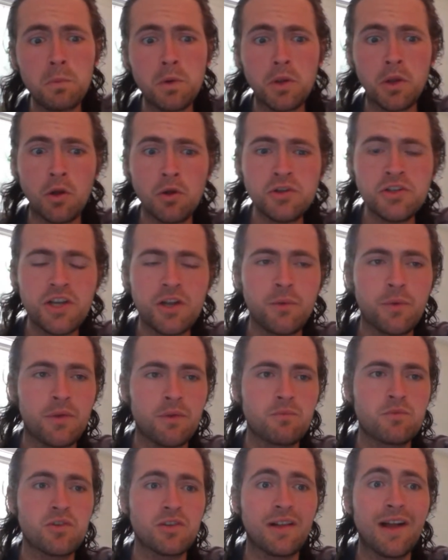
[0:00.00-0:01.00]
negotiating with
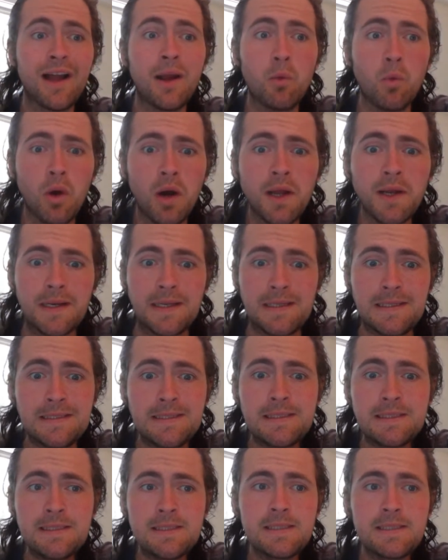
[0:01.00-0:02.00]
him July 1.
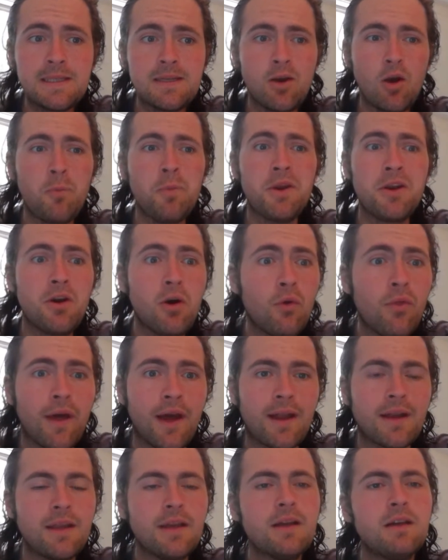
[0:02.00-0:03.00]
Hope you know
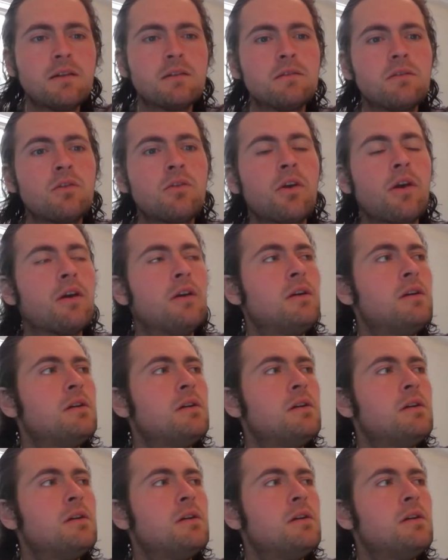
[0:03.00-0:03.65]
that. Yeah, okay.